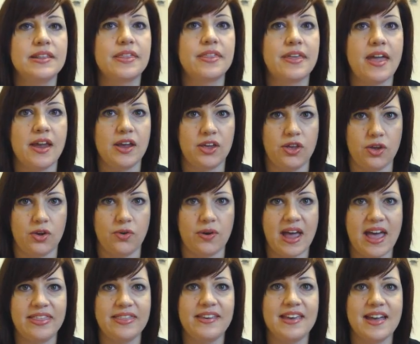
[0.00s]
thank you
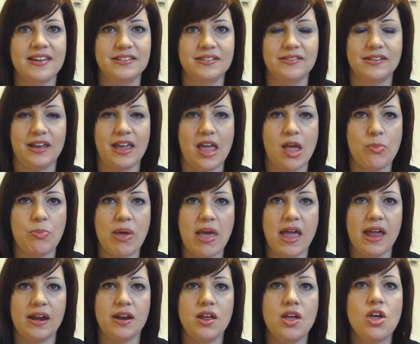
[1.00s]
at the end of the
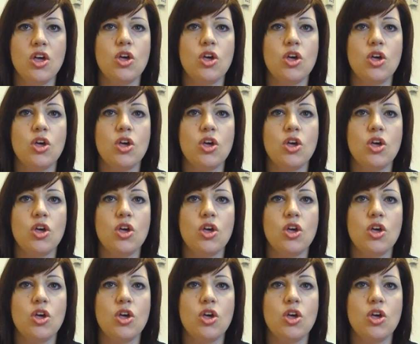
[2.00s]
campaign